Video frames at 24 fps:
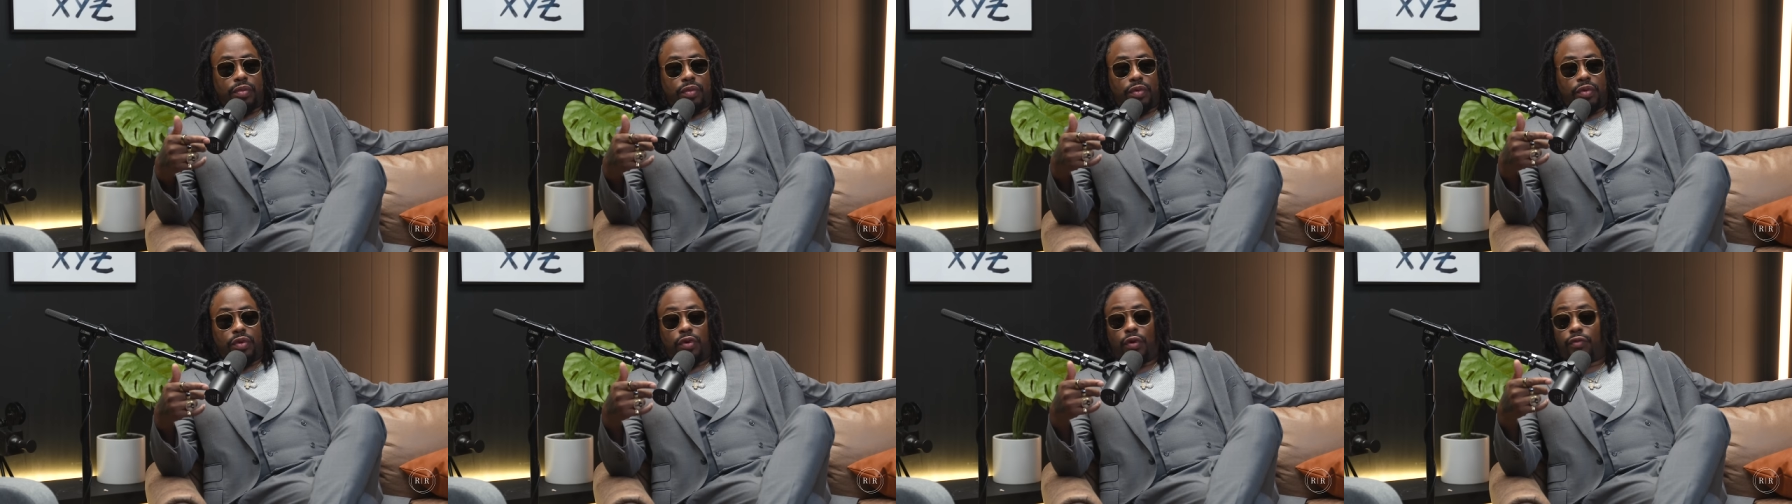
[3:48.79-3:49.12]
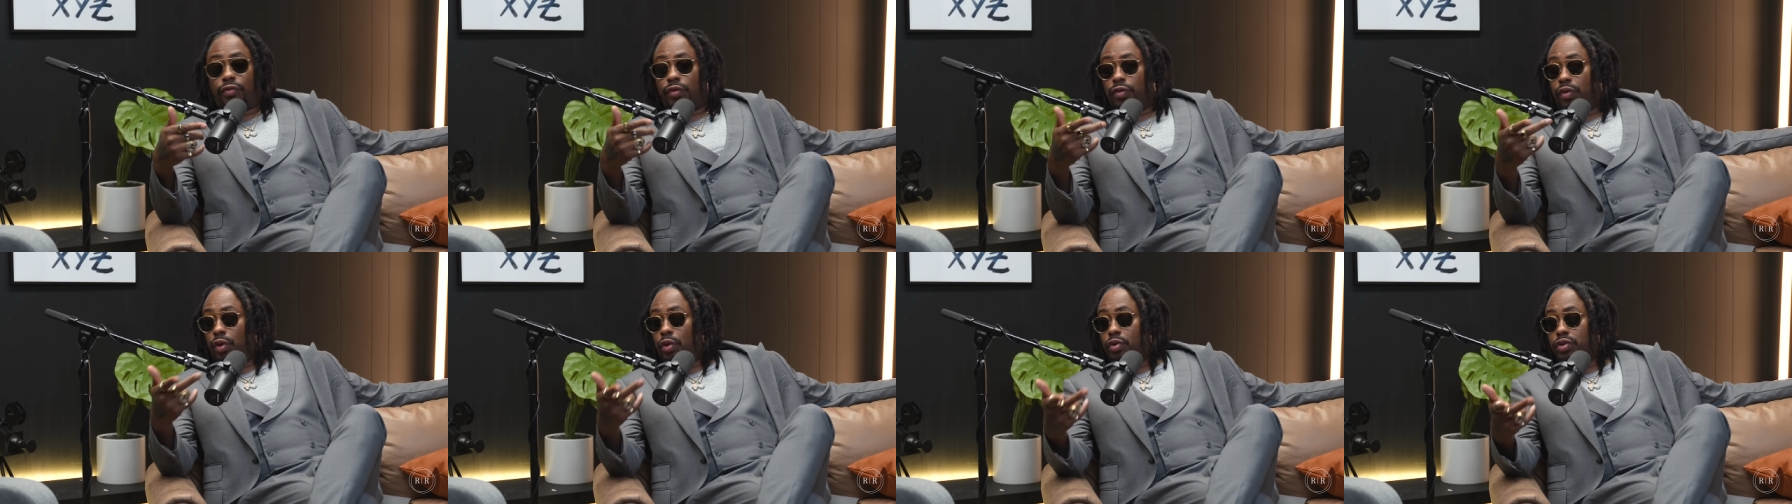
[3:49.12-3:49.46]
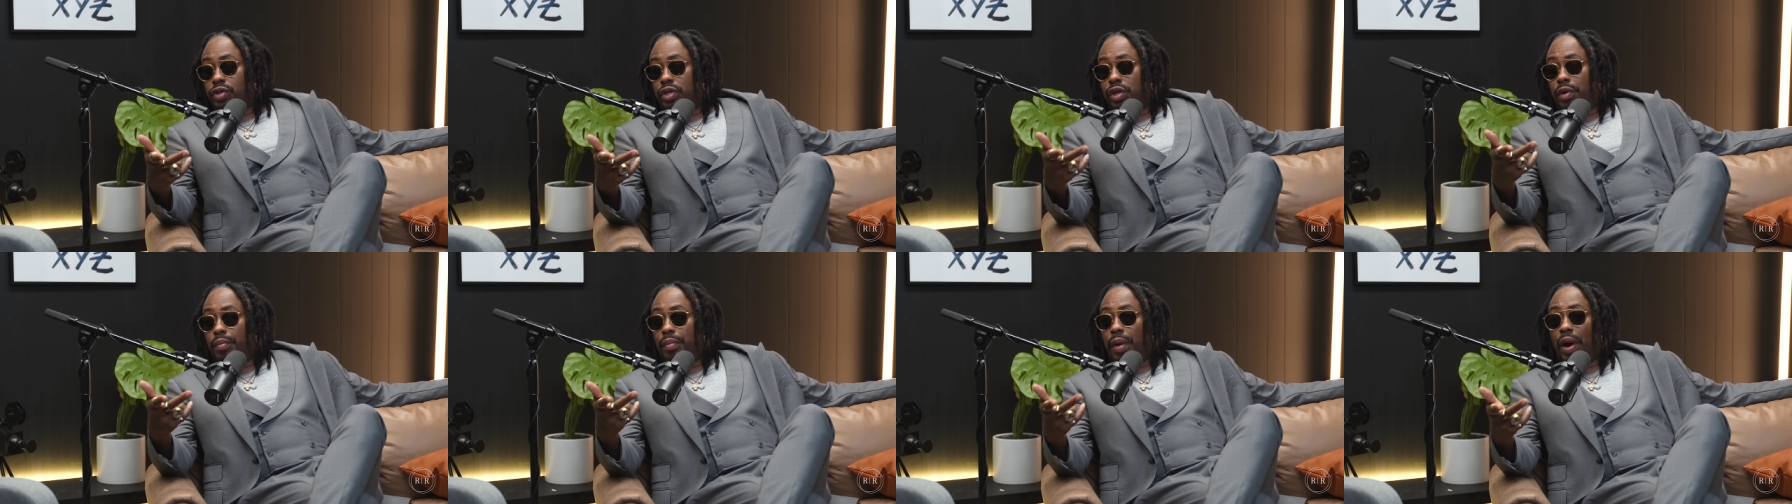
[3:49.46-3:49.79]
know, for those
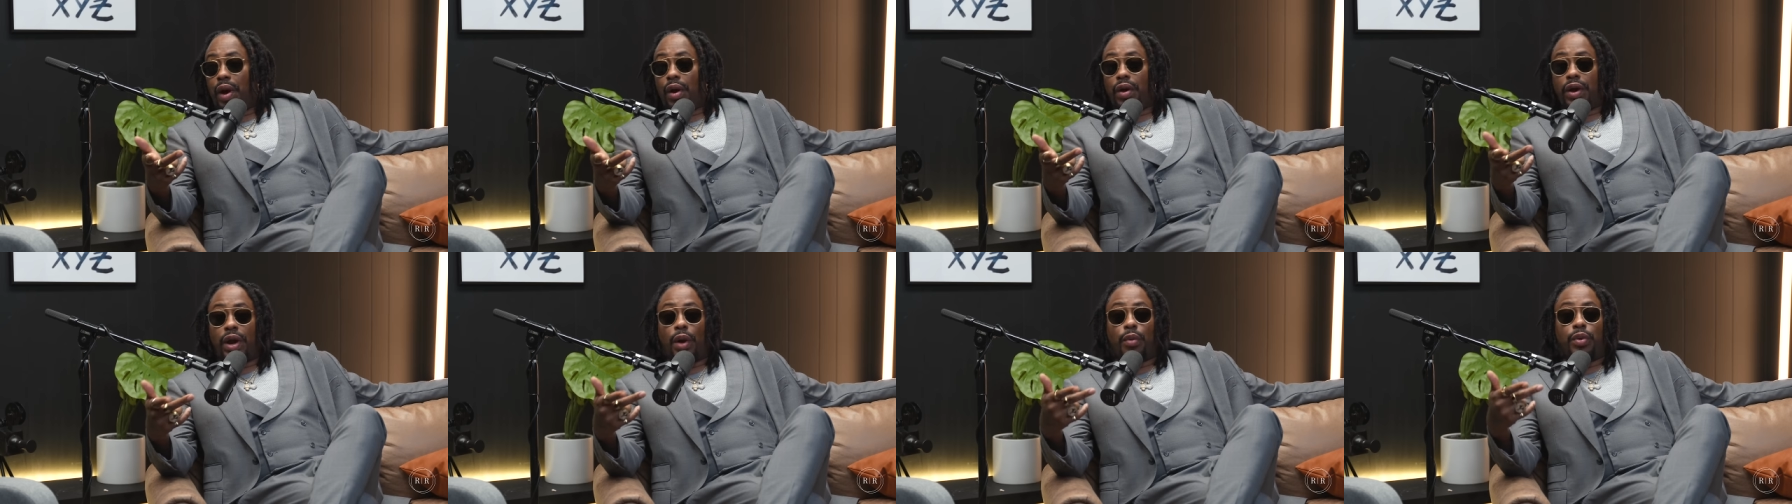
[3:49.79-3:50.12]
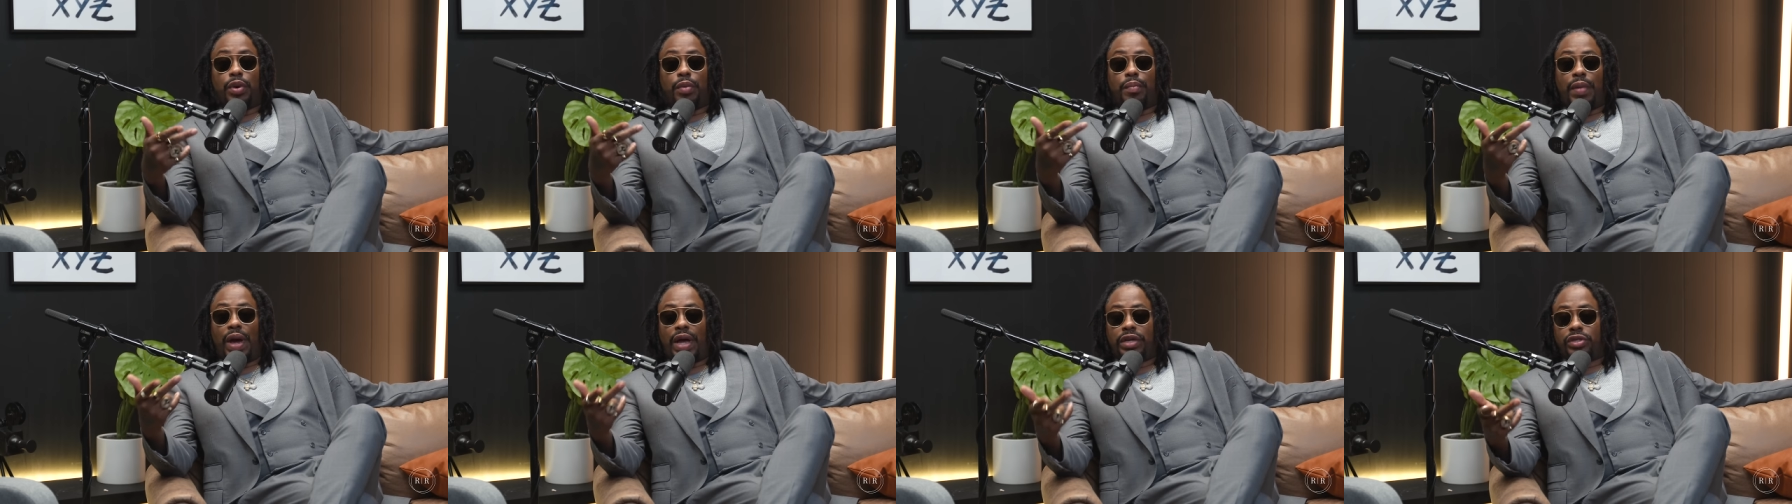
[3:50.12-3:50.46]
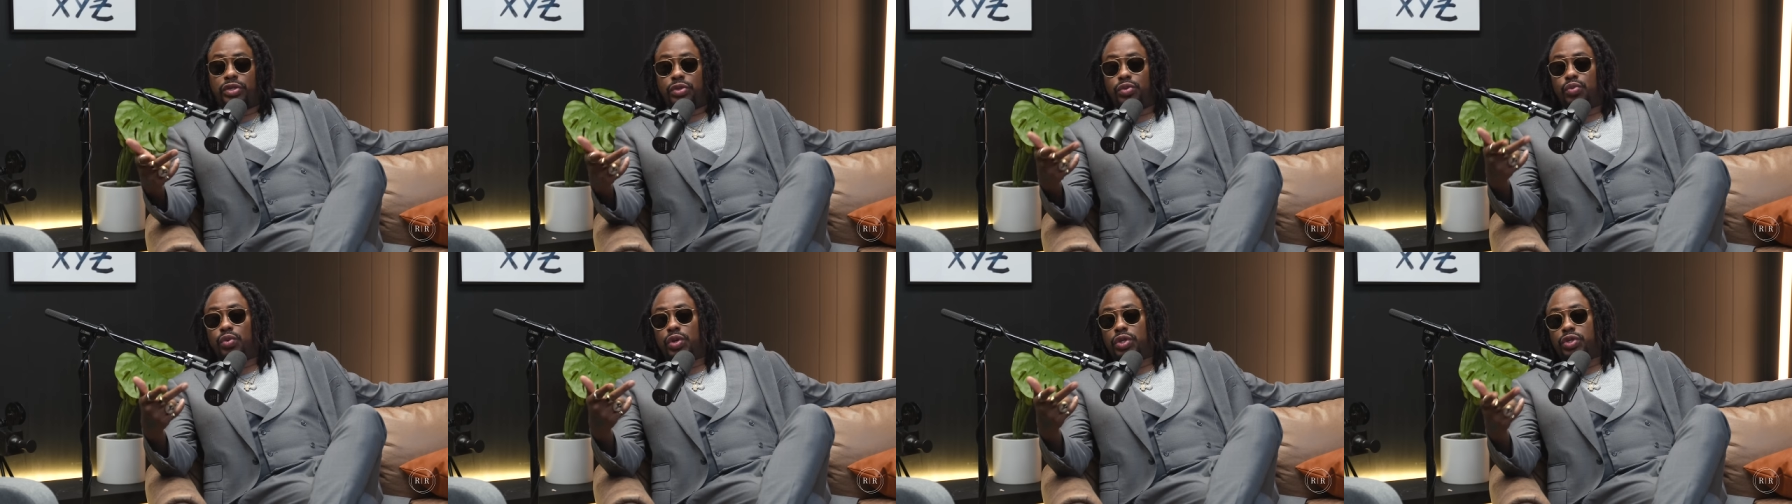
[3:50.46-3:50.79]
that are married, I would imagine
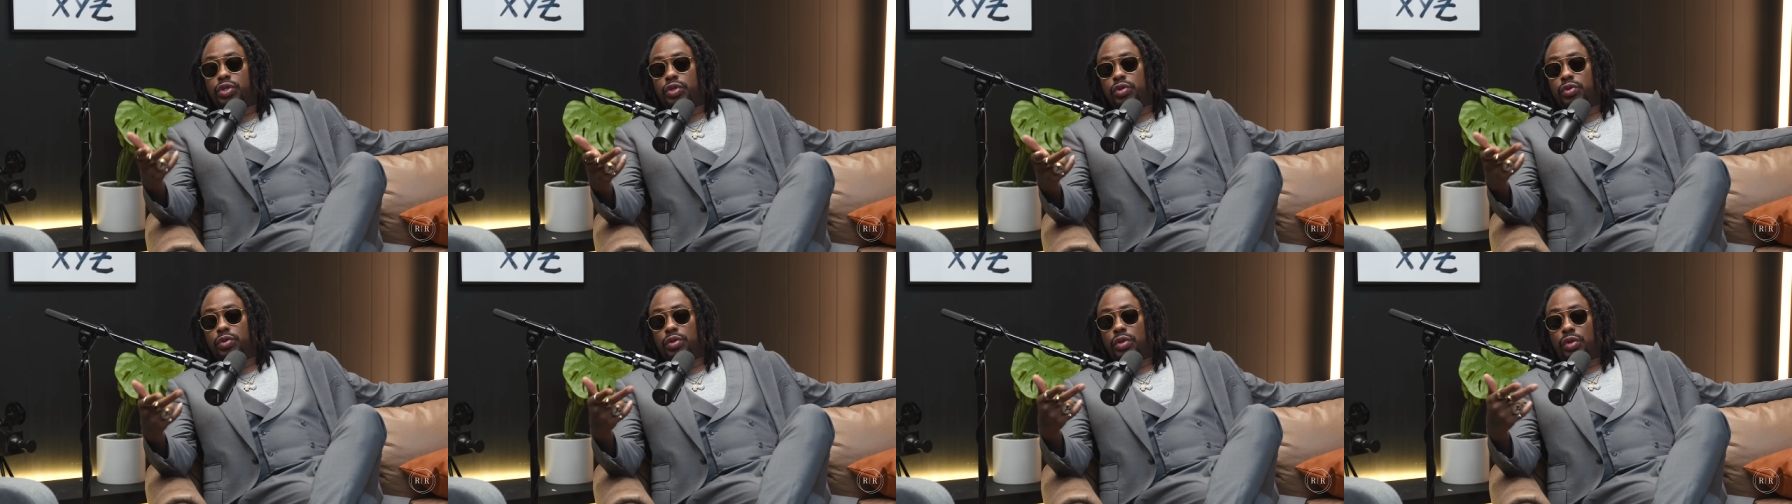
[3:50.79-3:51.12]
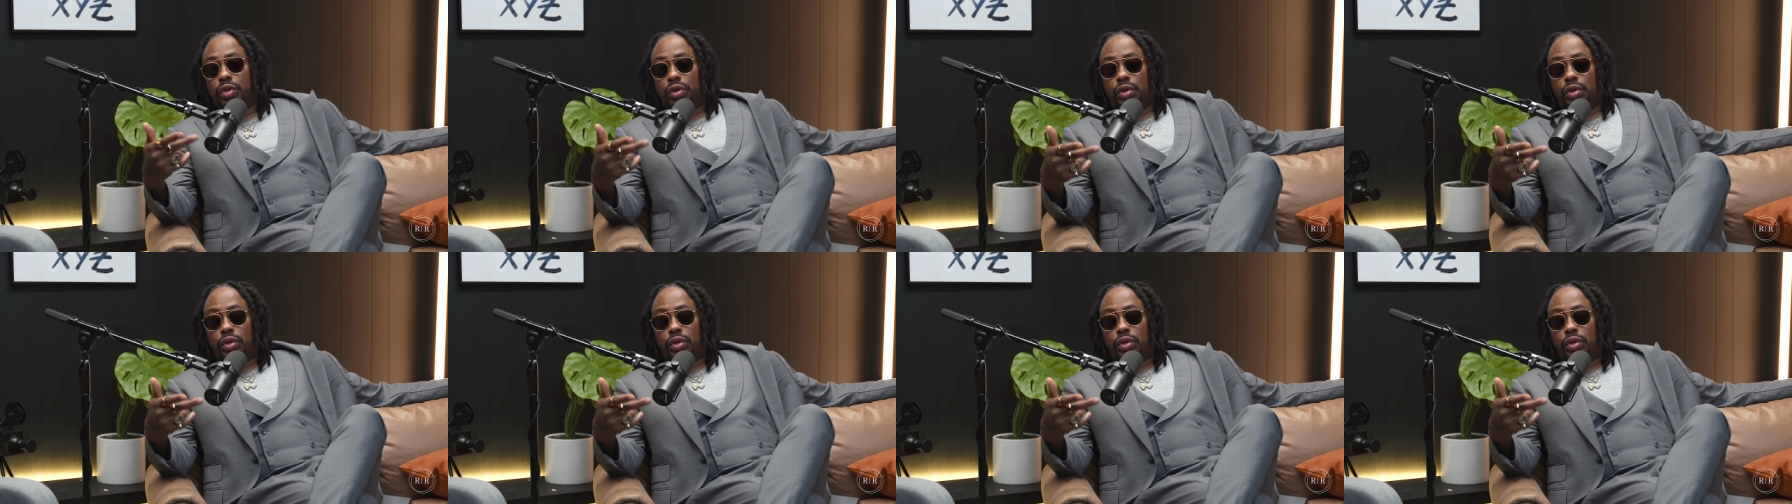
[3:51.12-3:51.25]
you want your